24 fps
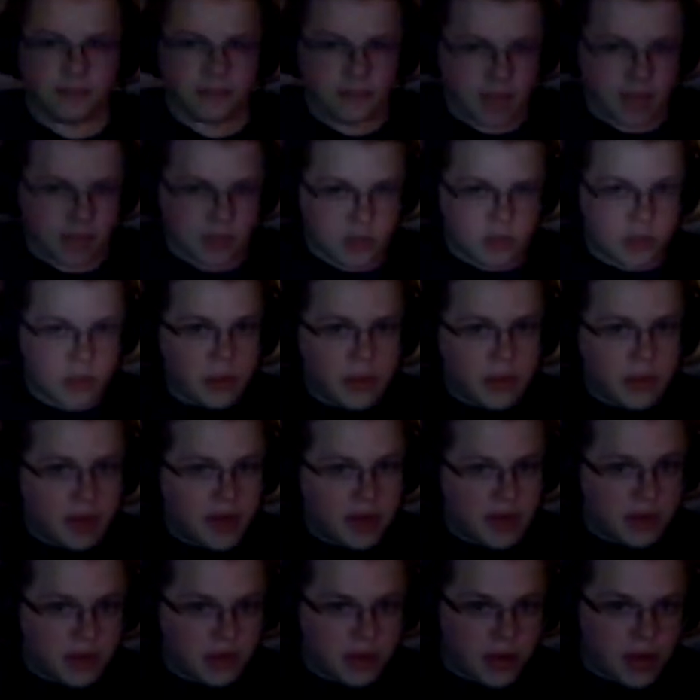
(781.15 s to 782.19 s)
that is what we want to
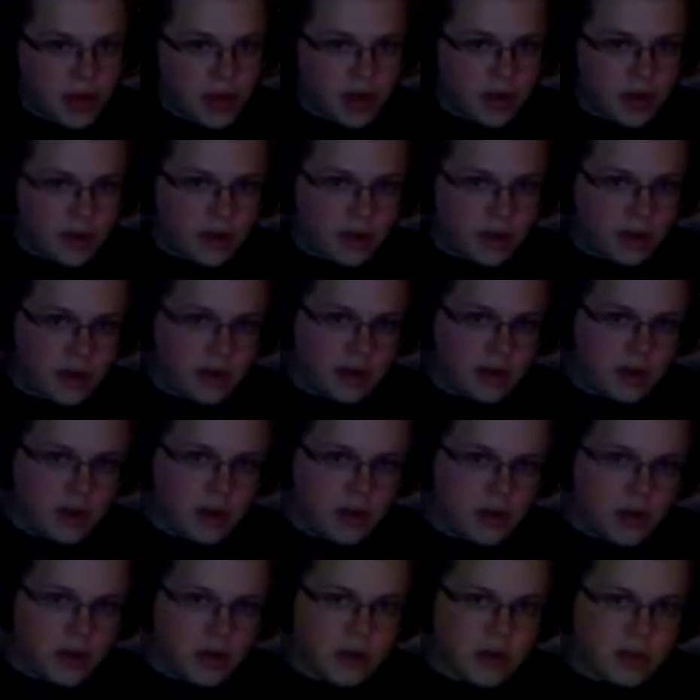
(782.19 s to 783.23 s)
do here.
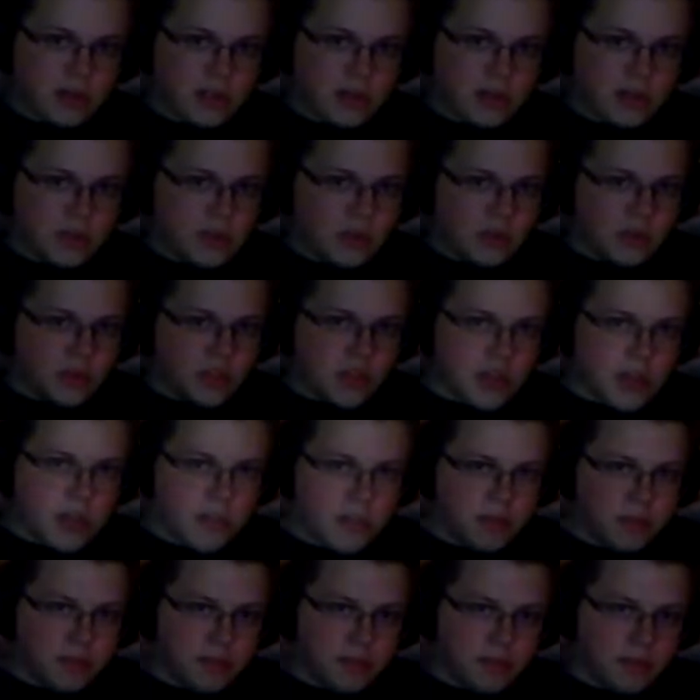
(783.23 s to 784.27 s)
Crescent Moon jump.
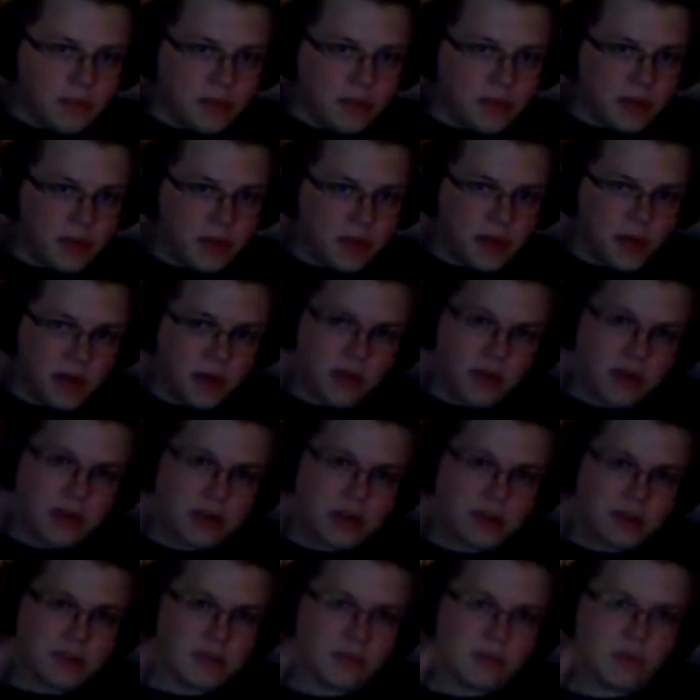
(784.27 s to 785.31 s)

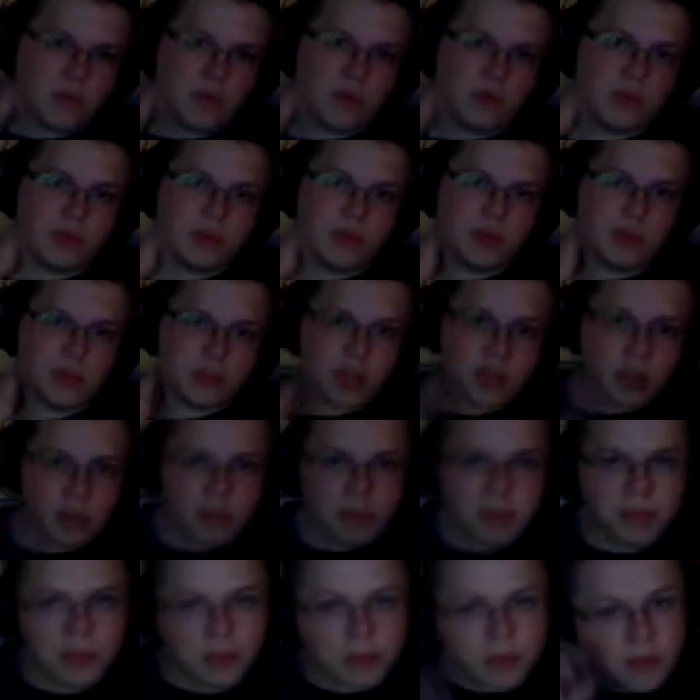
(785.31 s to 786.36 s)
Crescent Moon jump.
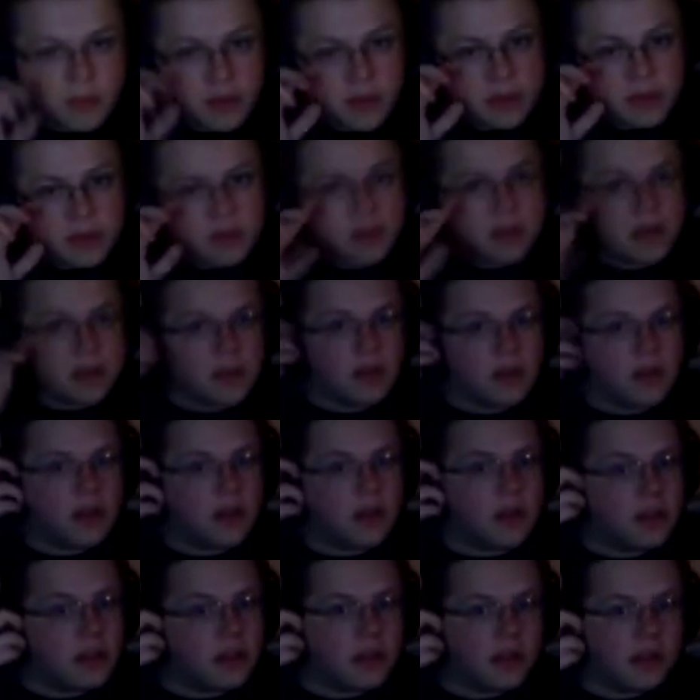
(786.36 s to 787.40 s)

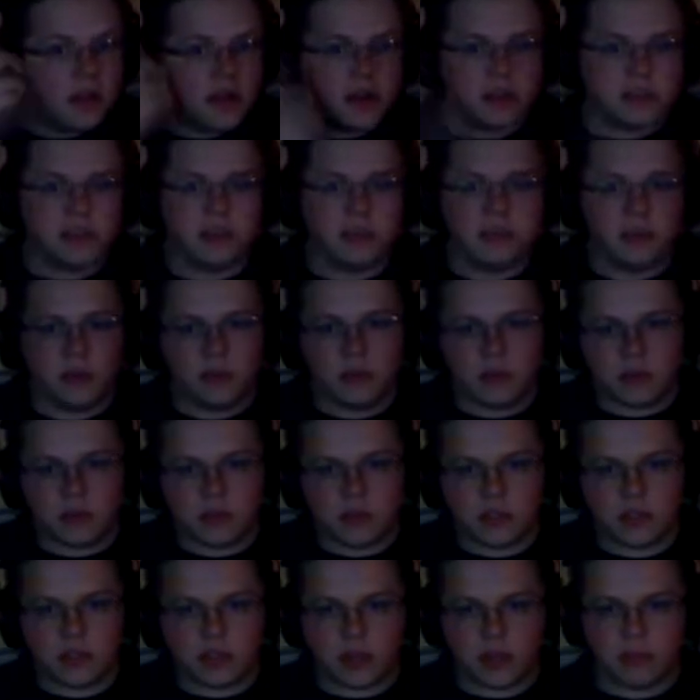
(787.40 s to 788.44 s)
Crescent Moon
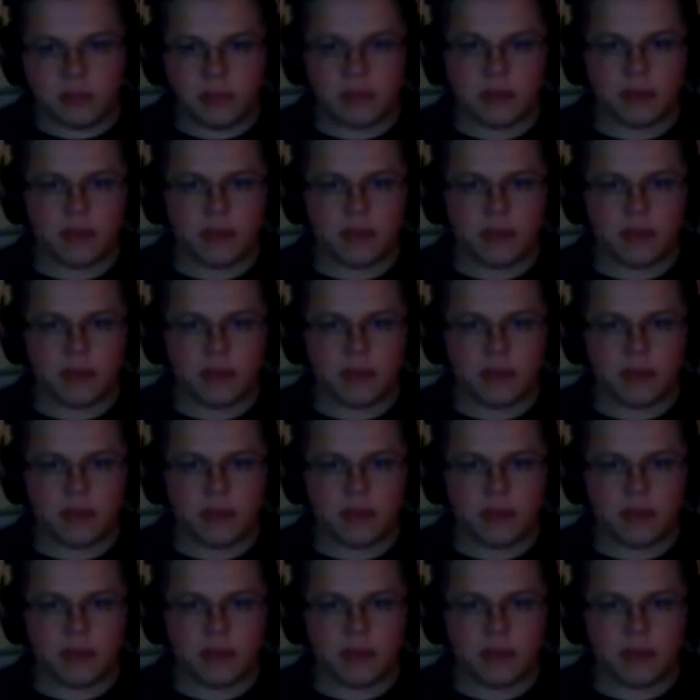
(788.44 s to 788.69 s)
jump,